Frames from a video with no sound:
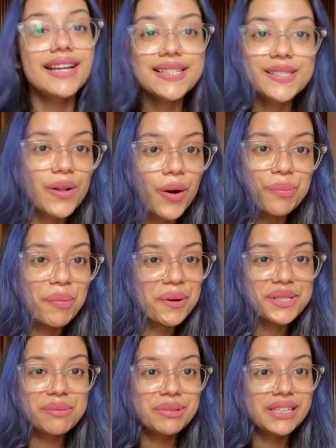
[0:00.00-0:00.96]
is not
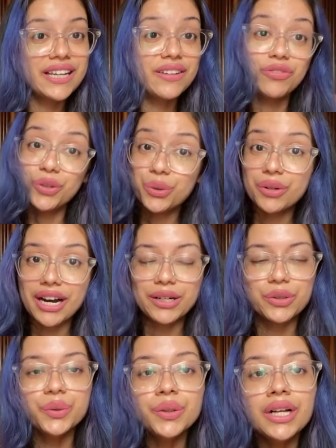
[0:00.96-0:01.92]
possible if you try
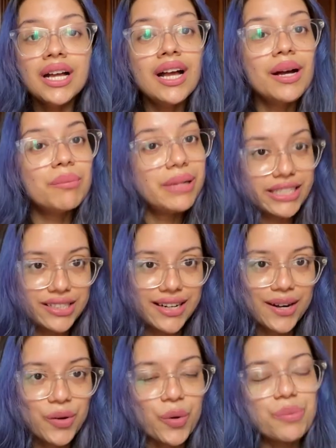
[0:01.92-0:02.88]
to bleach it
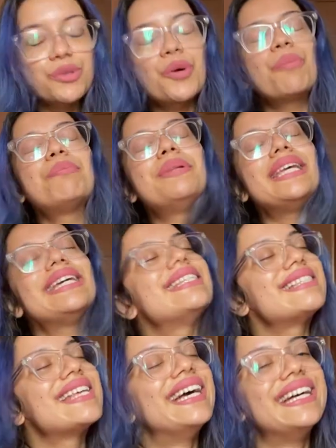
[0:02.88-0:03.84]
at home. So
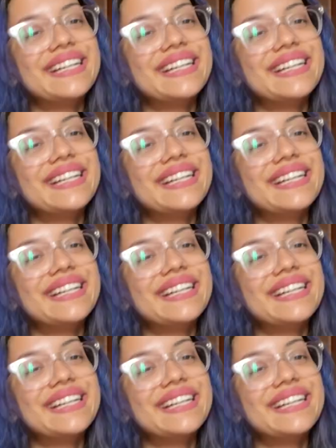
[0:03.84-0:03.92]
please